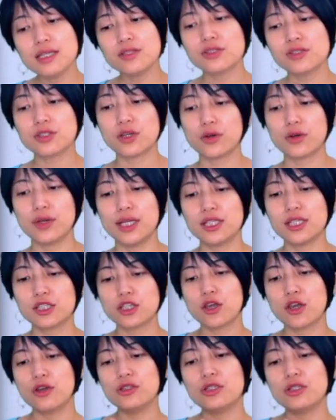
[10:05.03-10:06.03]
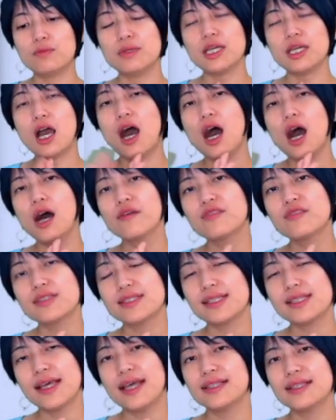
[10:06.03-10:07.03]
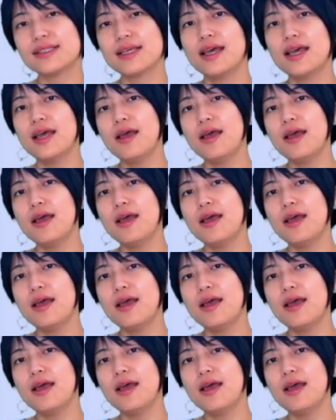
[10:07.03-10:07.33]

So it's going to be offset